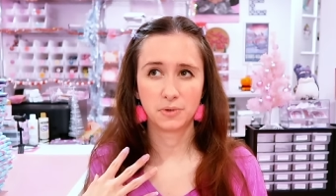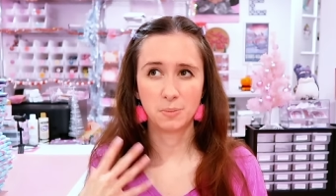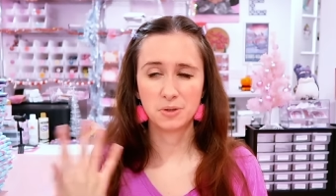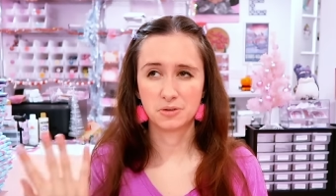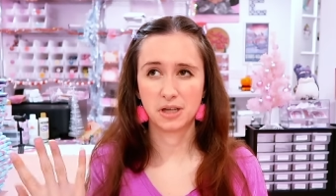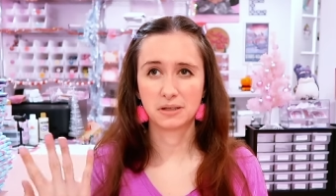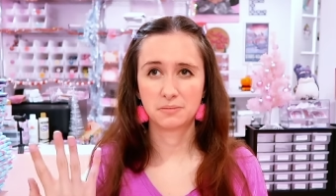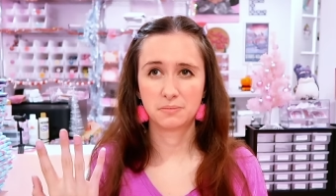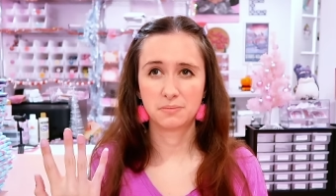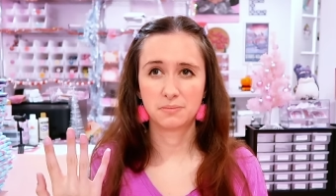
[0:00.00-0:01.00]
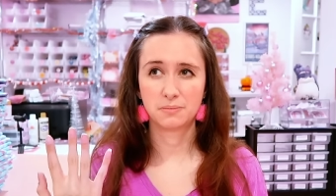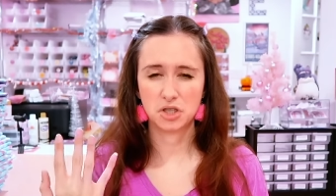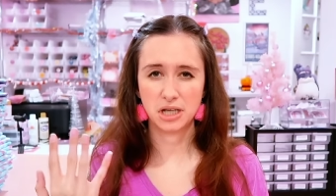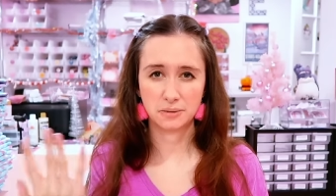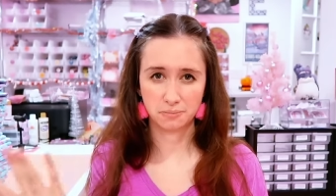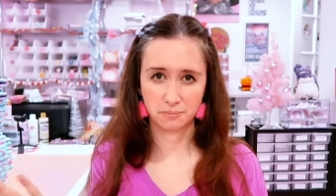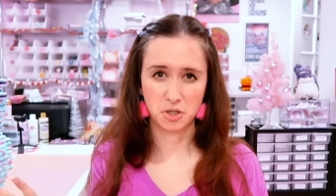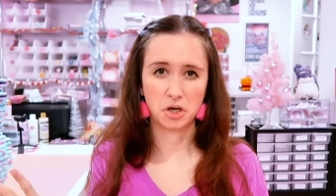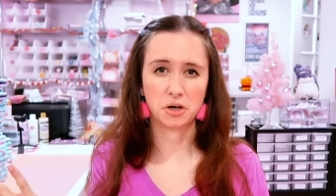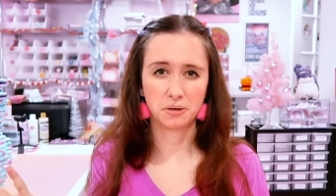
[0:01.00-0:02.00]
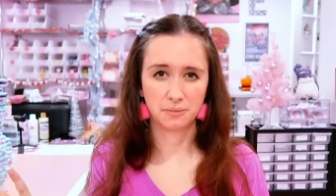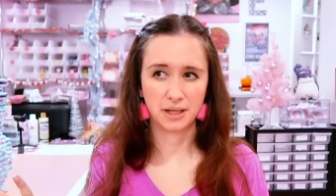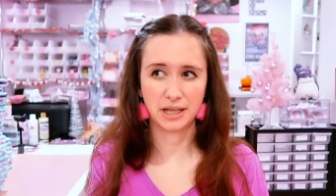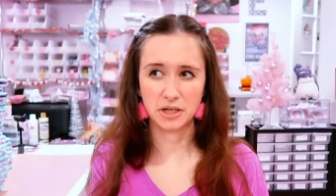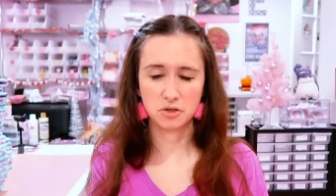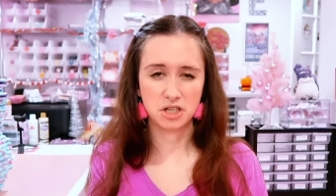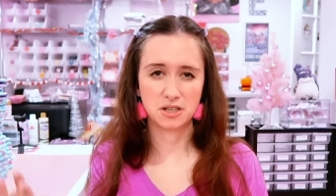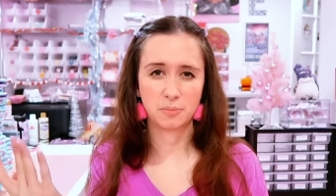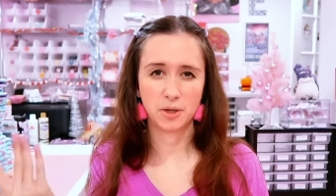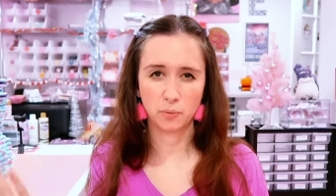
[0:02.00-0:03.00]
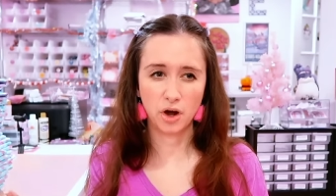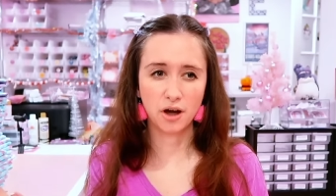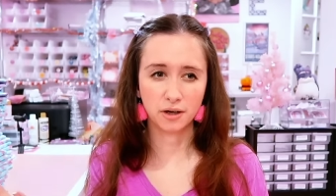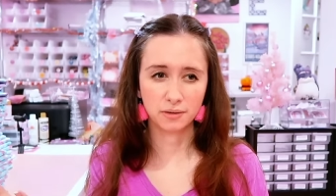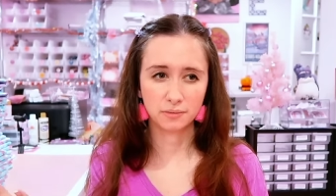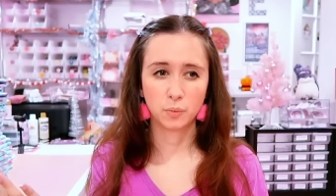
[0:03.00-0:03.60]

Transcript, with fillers: almost like, just like dirt and like you did something wrong